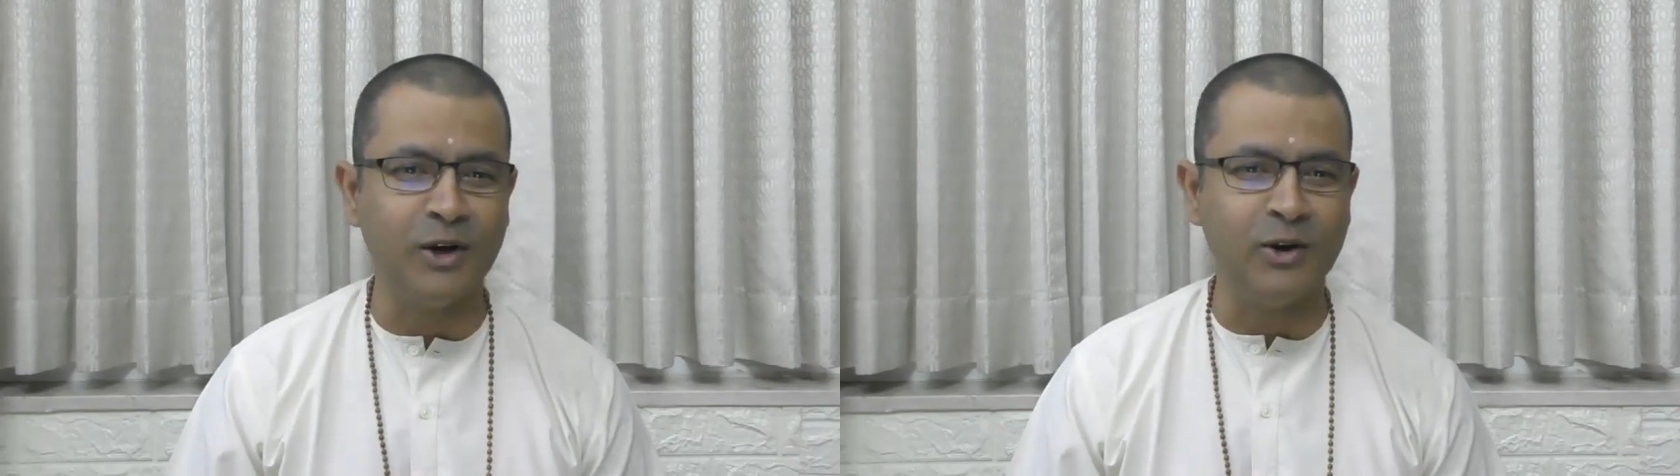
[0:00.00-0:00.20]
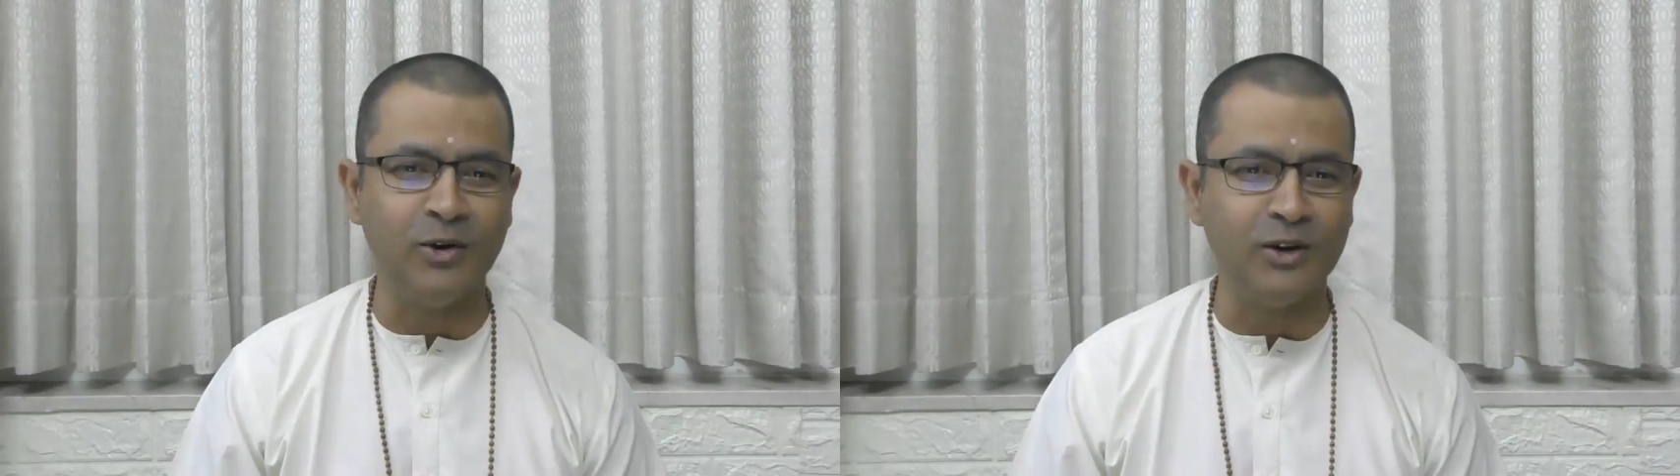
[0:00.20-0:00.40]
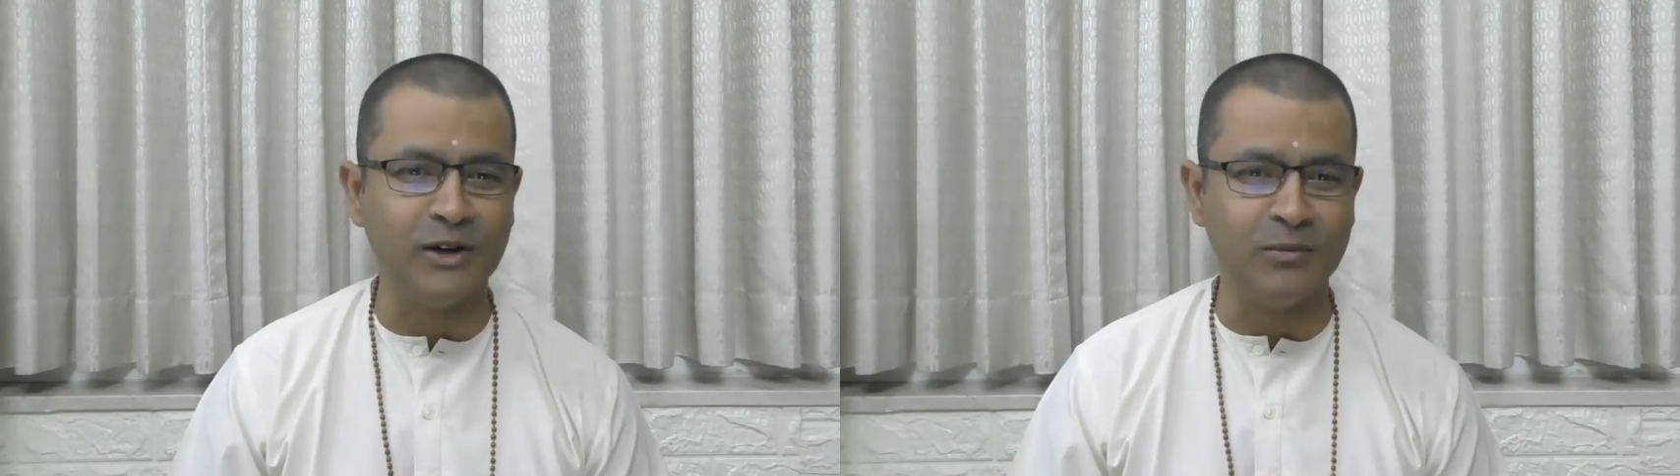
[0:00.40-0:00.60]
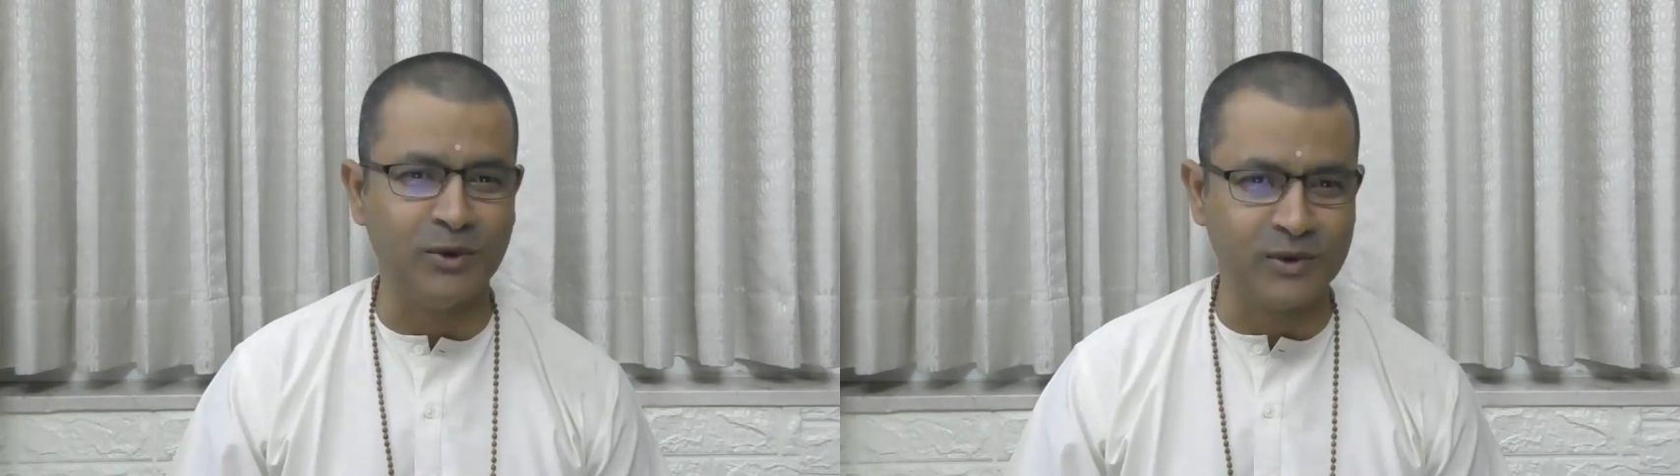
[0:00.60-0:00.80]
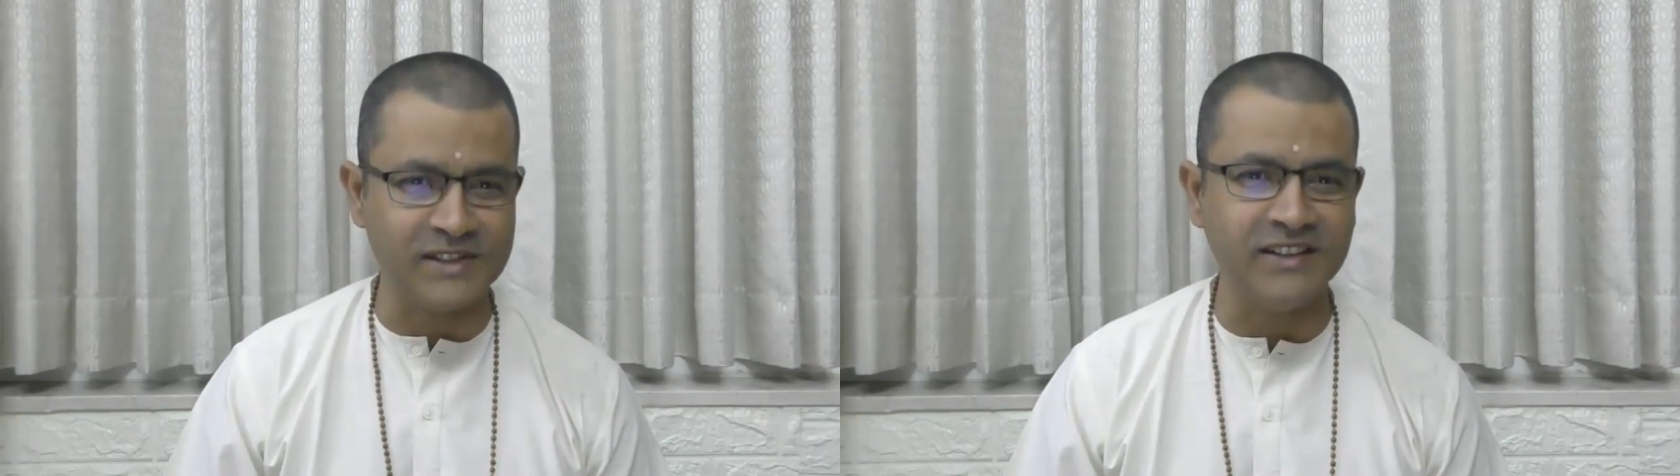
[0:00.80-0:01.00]
or you don't come. The
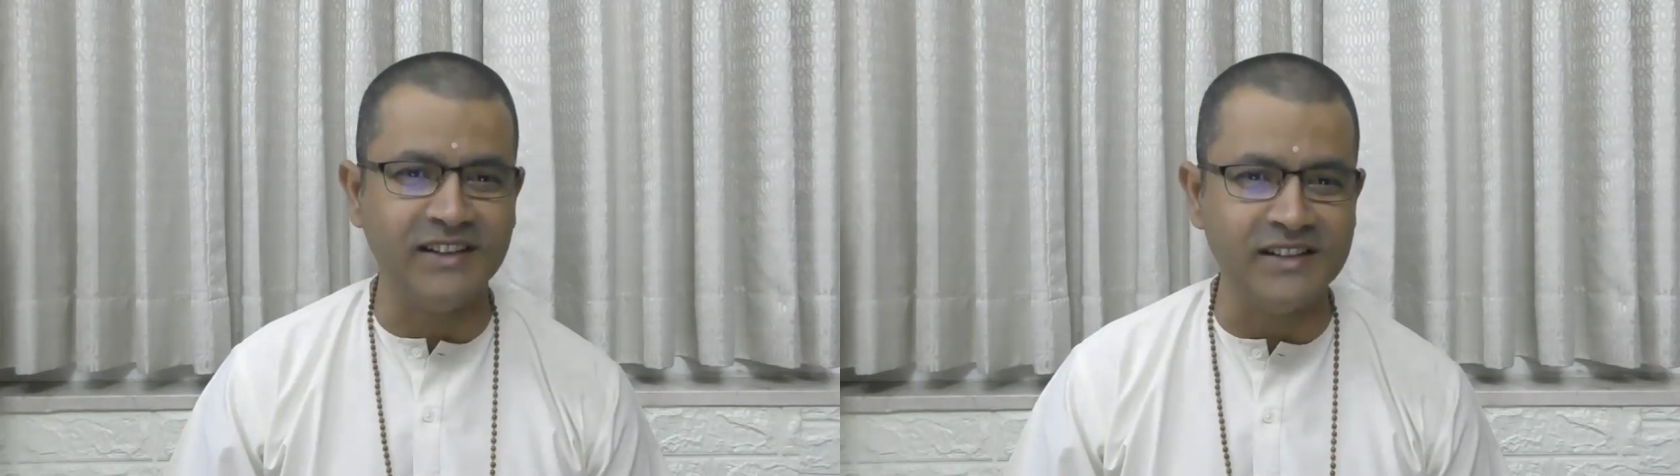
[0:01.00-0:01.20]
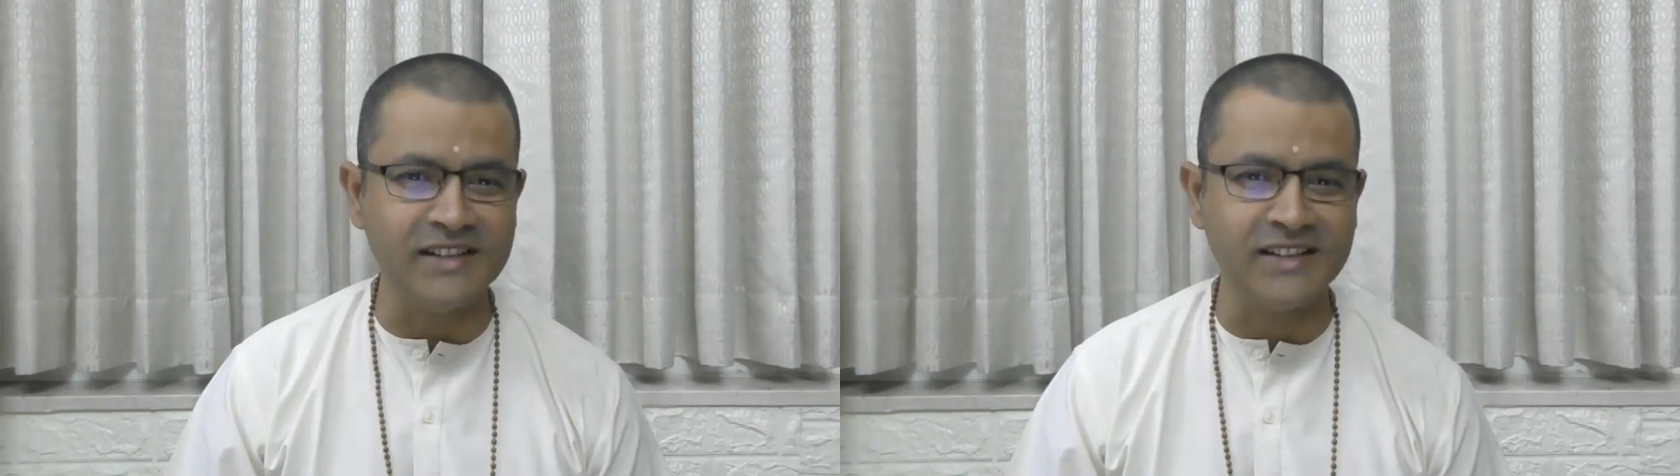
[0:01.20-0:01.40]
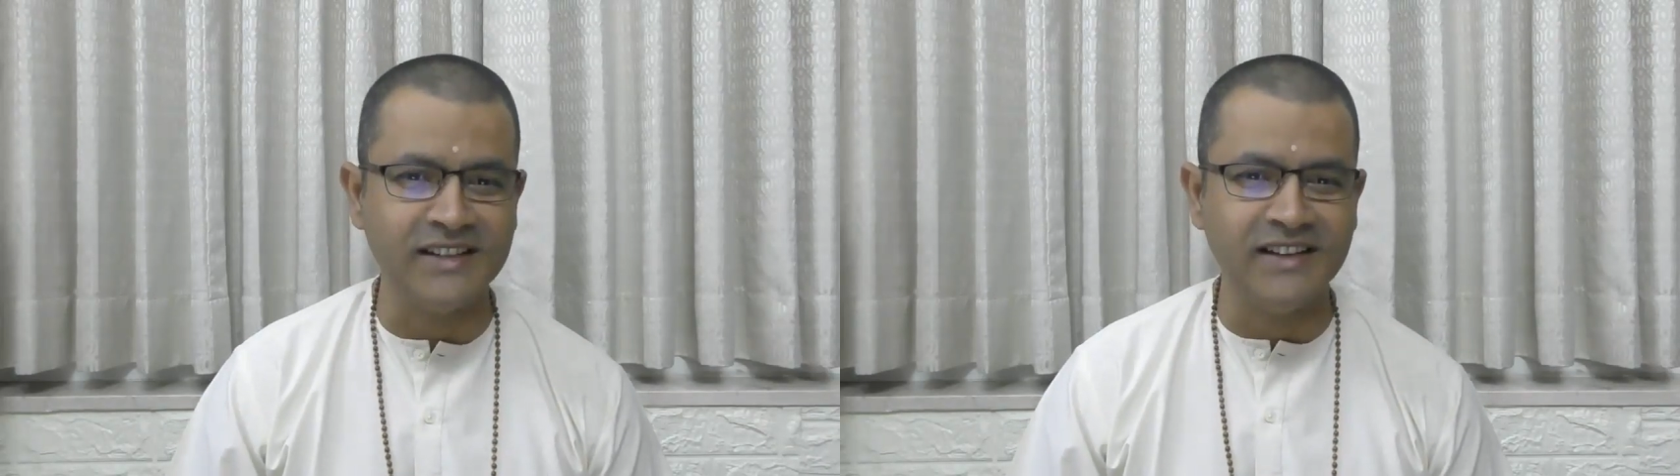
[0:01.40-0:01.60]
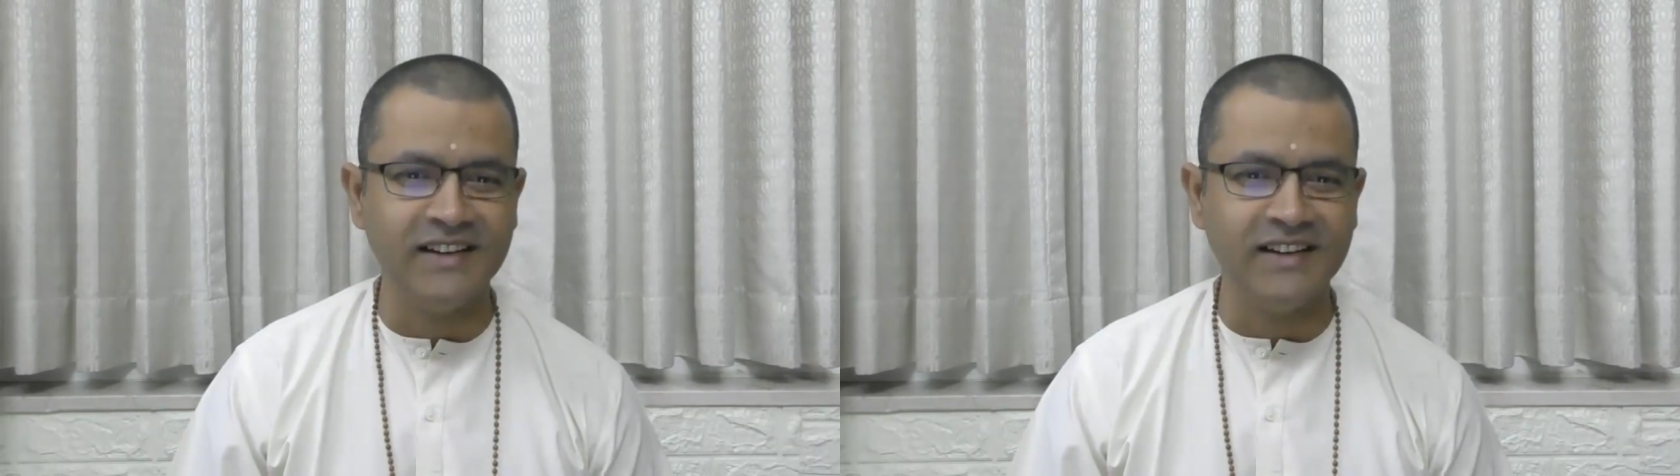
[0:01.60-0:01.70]
question is,